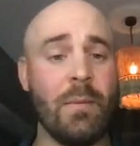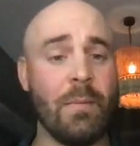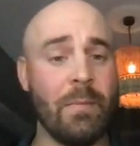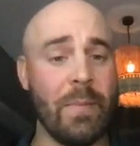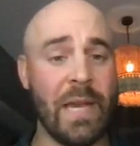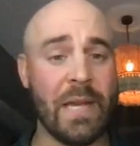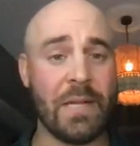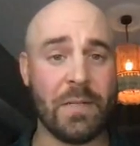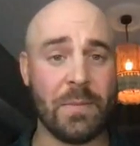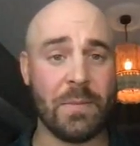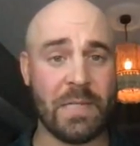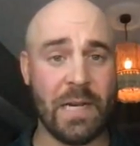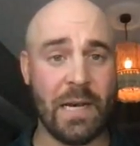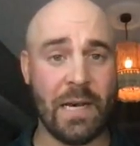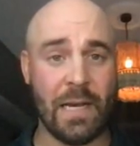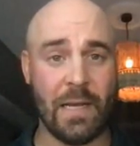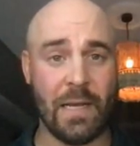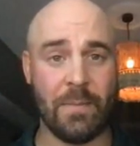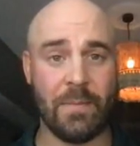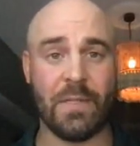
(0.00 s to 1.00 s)
Make some
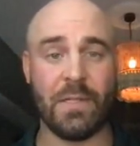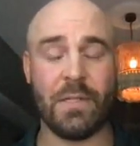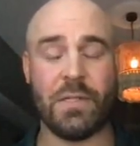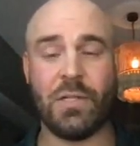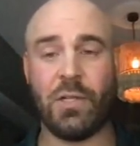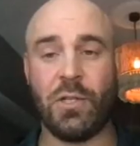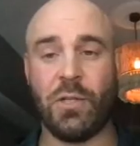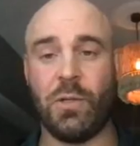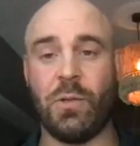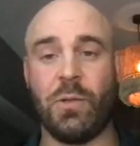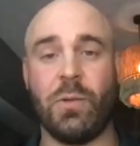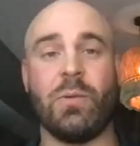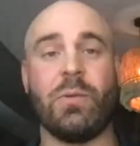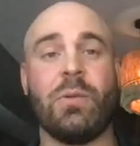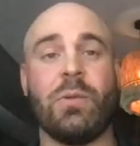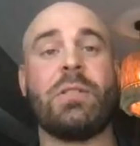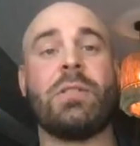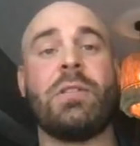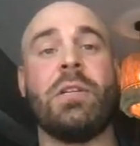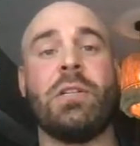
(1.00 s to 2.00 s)
time
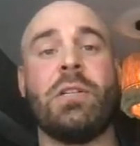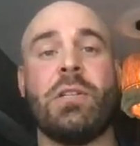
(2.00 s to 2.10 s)
to